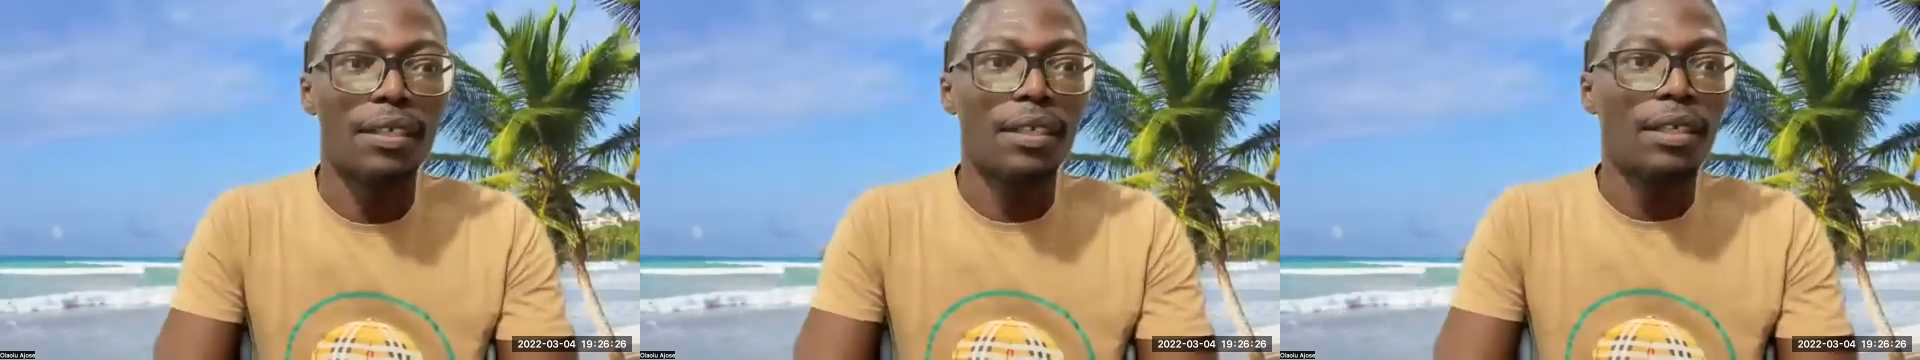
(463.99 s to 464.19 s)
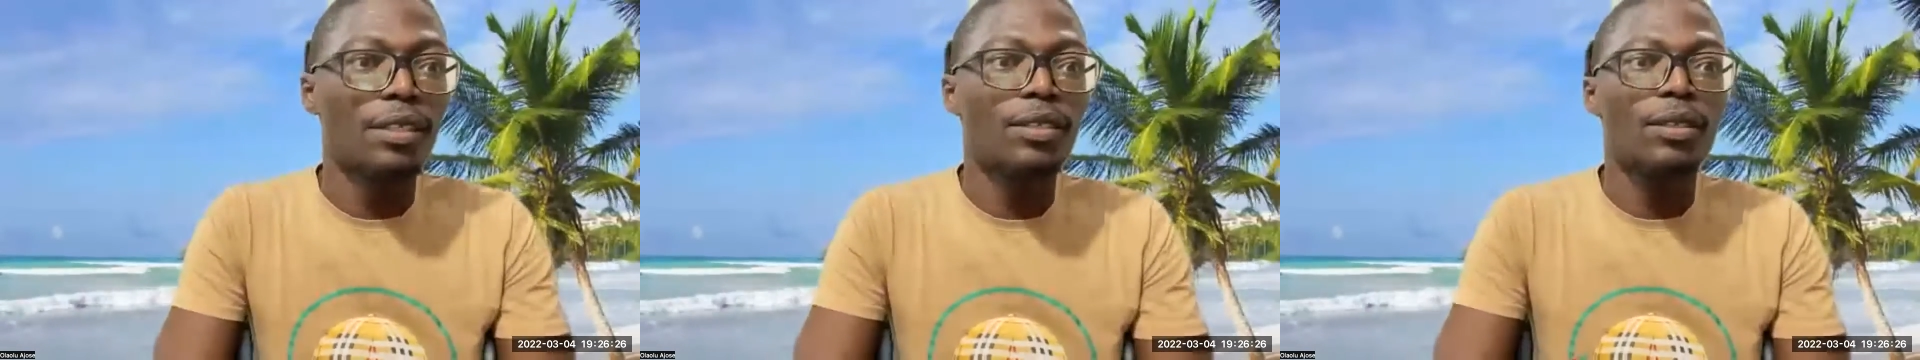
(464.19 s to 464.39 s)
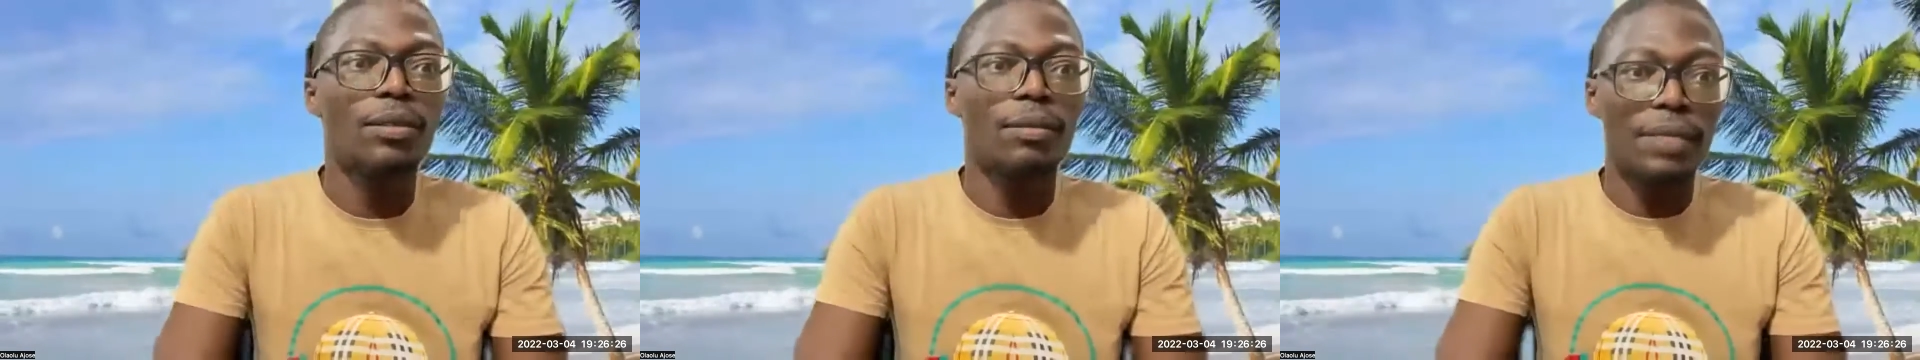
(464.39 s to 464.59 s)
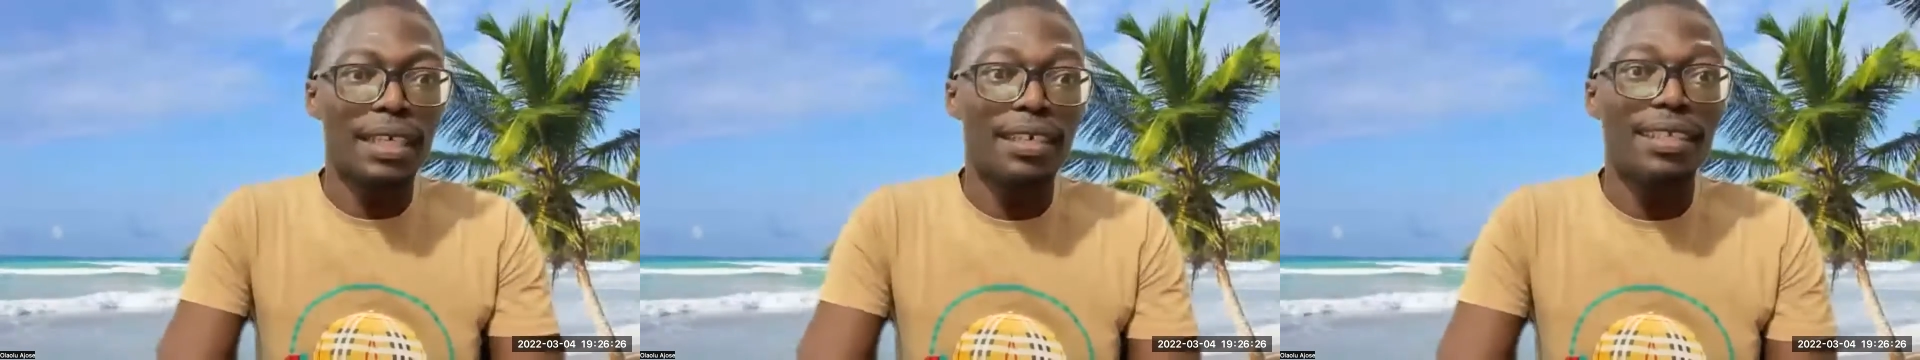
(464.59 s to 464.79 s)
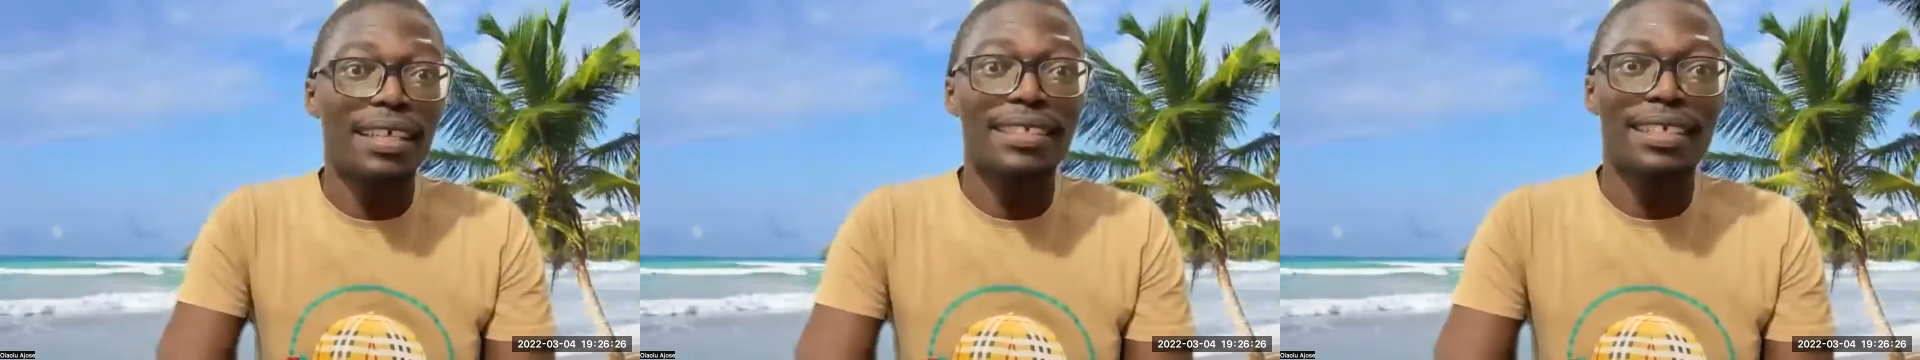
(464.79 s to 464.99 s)
So yeah,
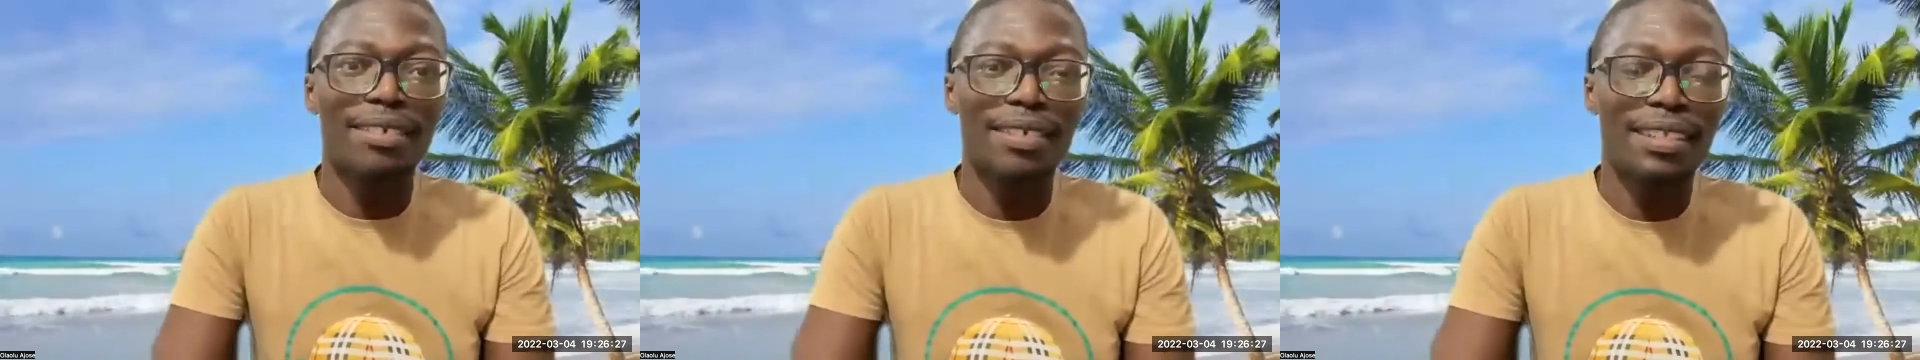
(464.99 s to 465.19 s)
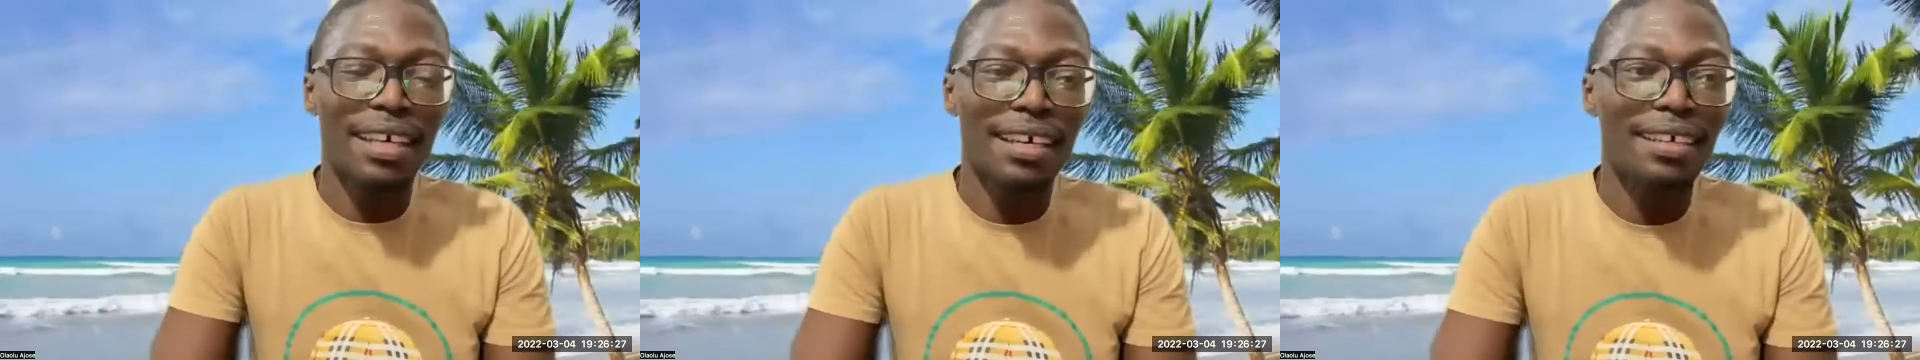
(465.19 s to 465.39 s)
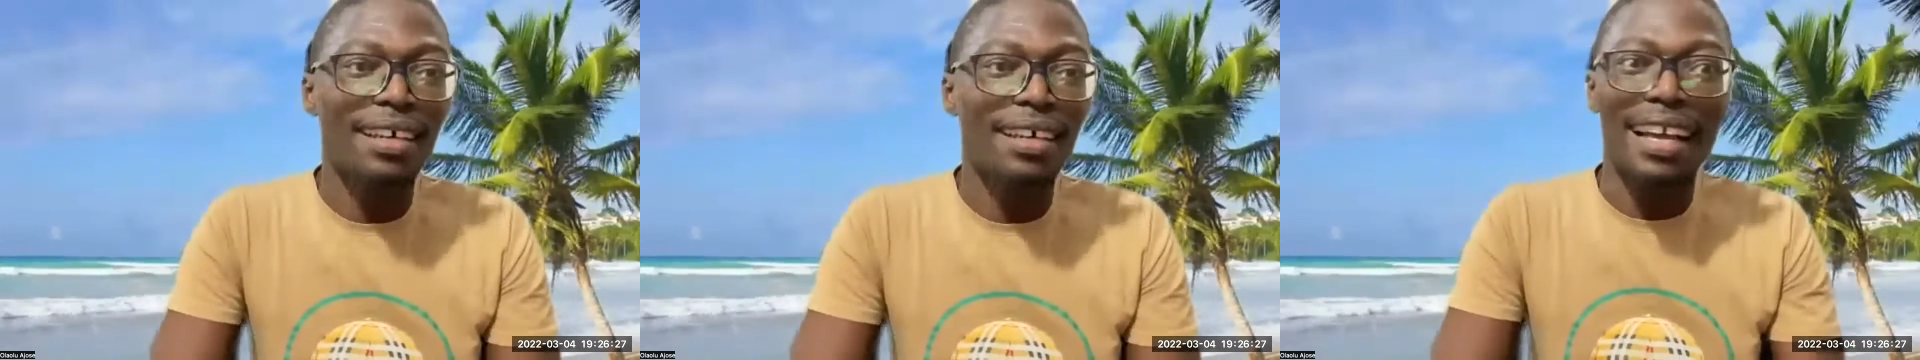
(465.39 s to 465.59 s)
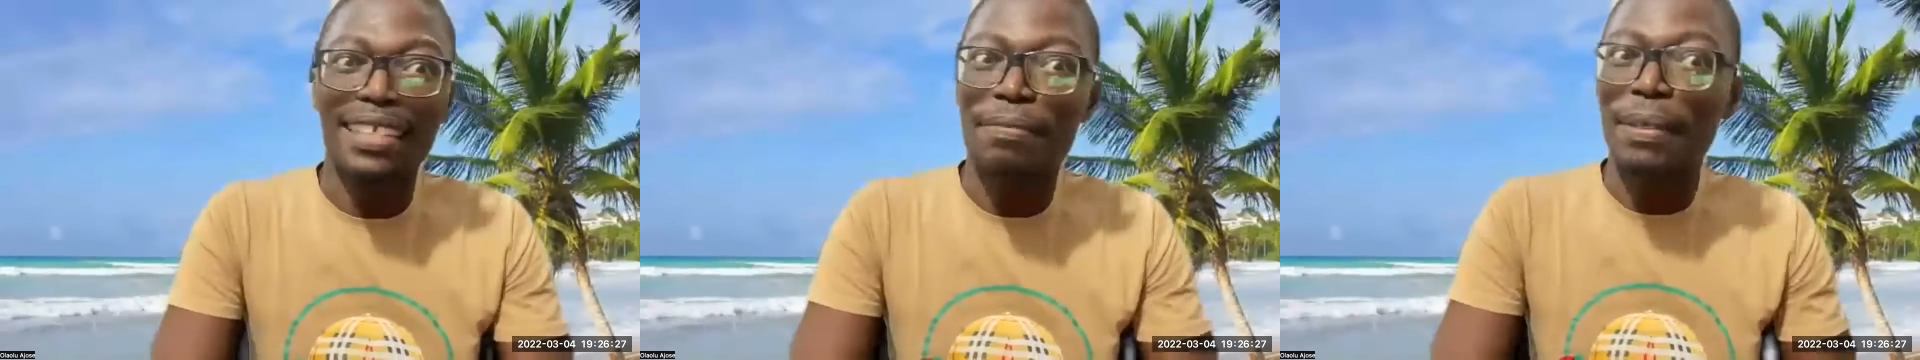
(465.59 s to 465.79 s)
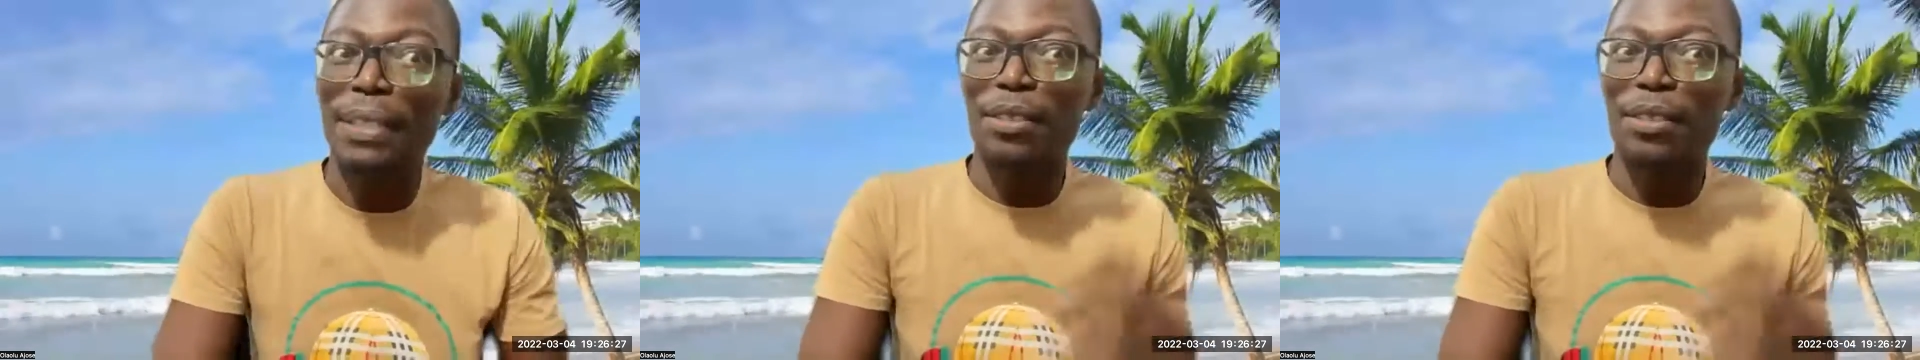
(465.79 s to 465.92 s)
that's another aspect